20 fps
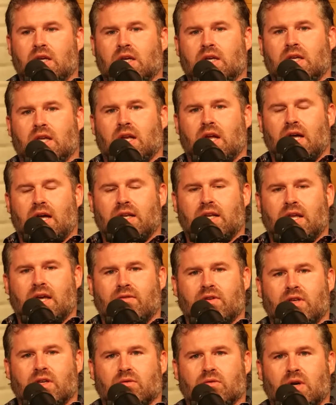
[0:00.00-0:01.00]
get hot and
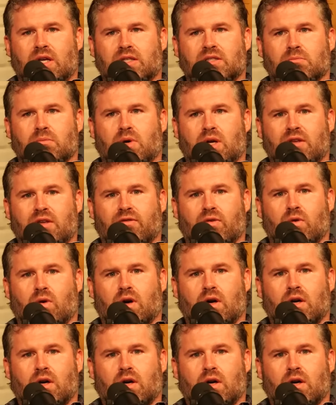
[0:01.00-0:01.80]
heavy and raising money for.